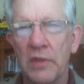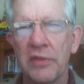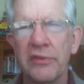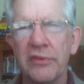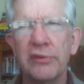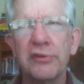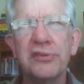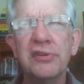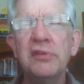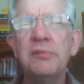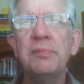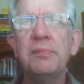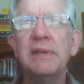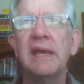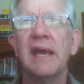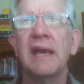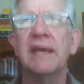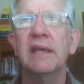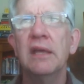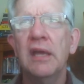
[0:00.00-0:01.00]
There should be
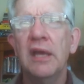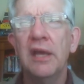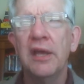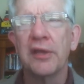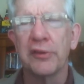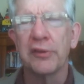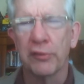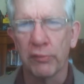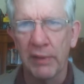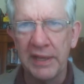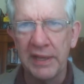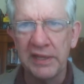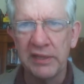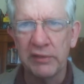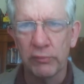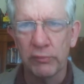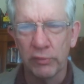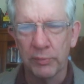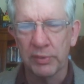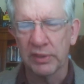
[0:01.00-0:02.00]
a
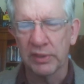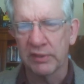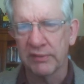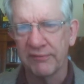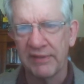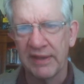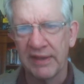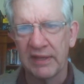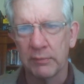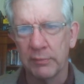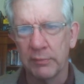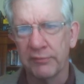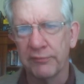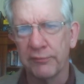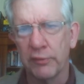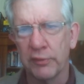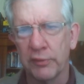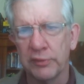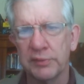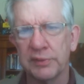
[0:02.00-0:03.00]
grading rubric available
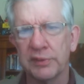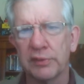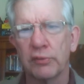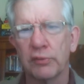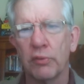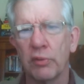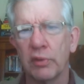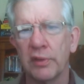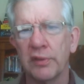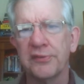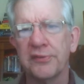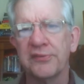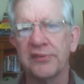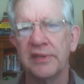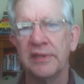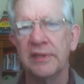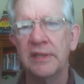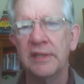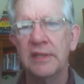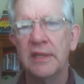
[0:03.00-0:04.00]
for you in the course
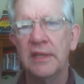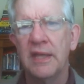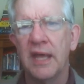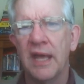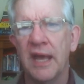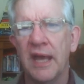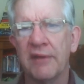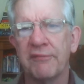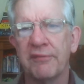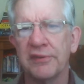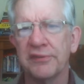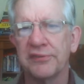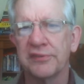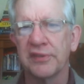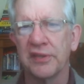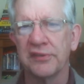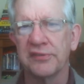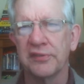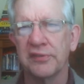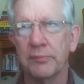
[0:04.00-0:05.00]
and for the
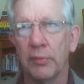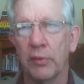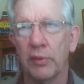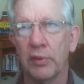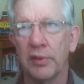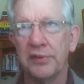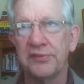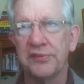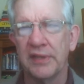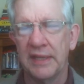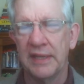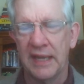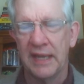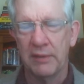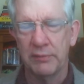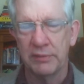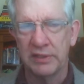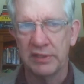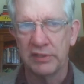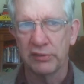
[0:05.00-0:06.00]
discussion boards, and I
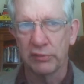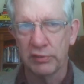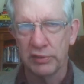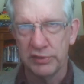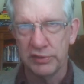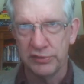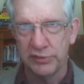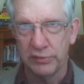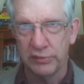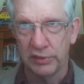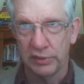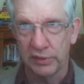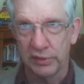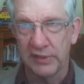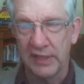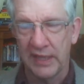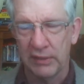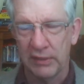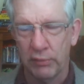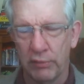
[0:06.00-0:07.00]
would encourage you to look
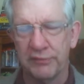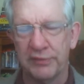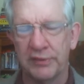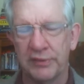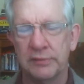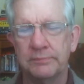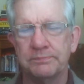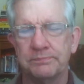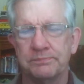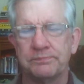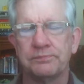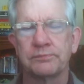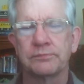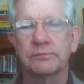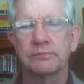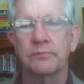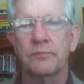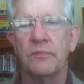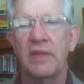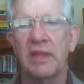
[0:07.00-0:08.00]
that over
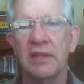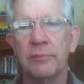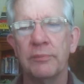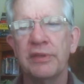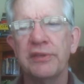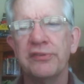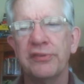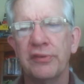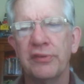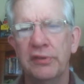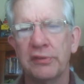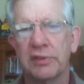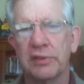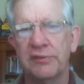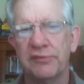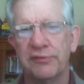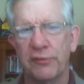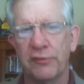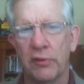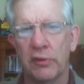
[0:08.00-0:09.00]
and make sure you
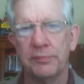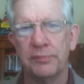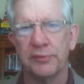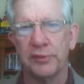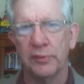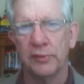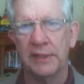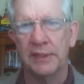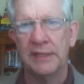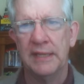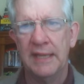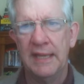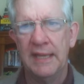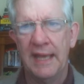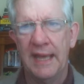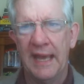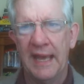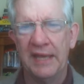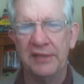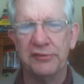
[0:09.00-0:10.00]
conform to it
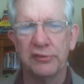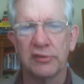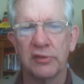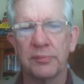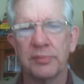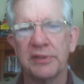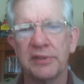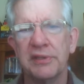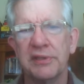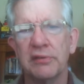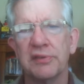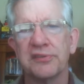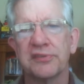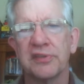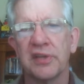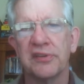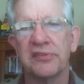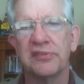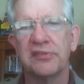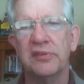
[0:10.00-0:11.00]
as you complete your
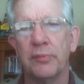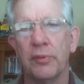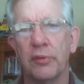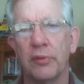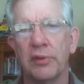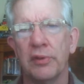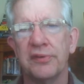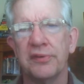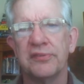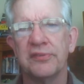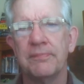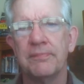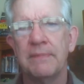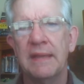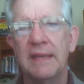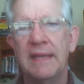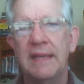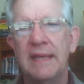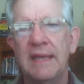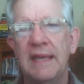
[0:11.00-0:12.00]
discussion boards.
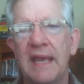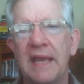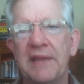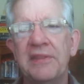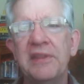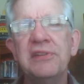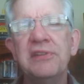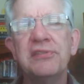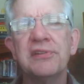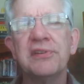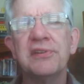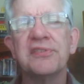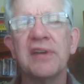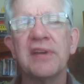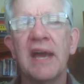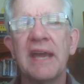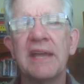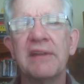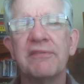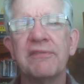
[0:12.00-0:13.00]
And these are
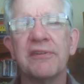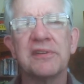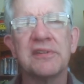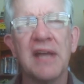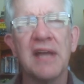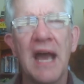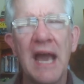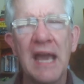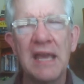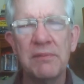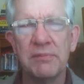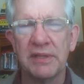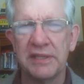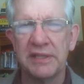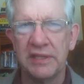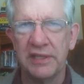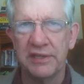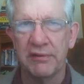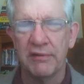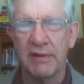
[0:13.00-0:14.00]
designed for
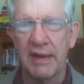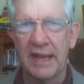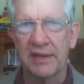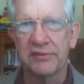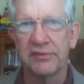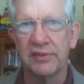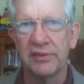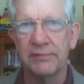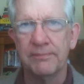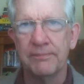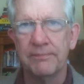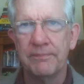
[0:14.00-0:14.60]
timely interaction.